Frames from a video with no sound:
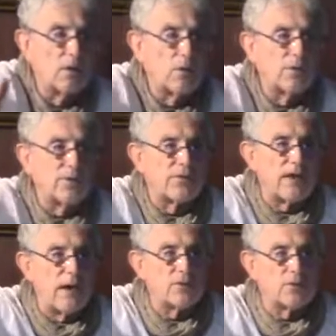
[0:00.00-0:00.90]
with
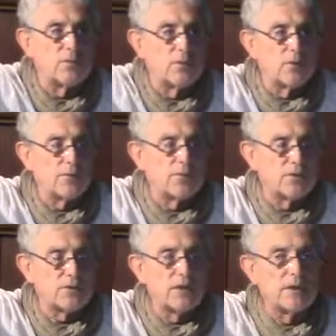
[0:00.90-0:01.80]
1,000 beautiful
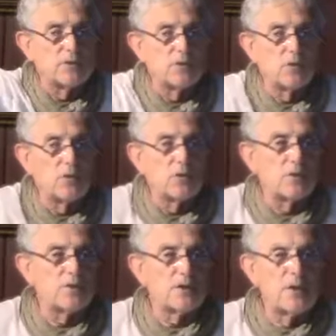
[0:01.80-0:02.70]
celestial
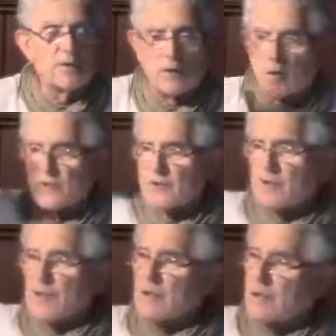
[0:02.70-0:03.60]
girls that all
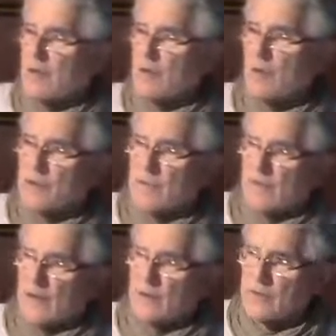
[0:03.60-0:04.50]
smell like lotus
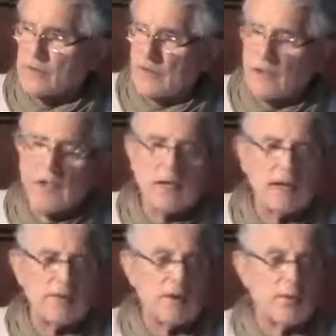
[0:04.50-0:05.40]
flowers,
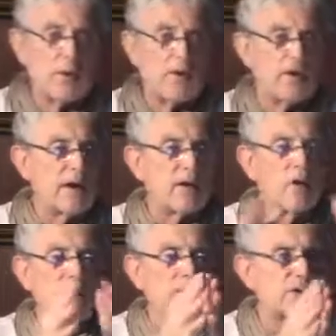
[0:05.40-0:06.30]
and they're there
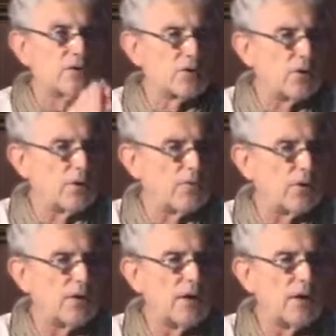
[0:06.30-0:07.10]
only to serve her.